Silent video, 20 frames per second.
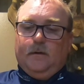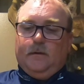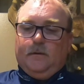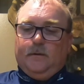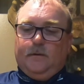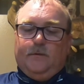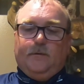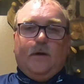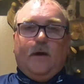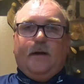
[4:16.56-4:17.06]

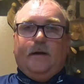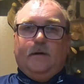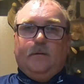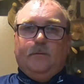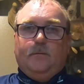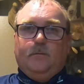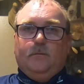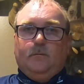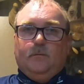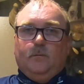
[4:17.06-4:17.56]
Designed
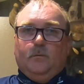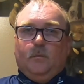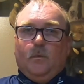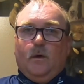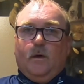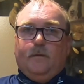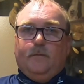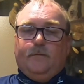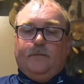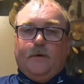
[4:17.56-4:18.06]
to
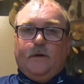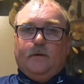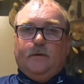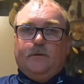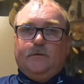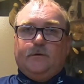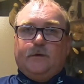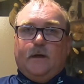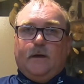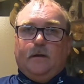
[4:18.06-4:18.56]
run
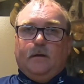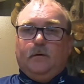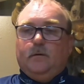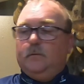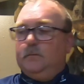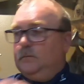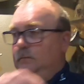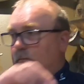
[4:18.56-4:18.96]
fairly shallow,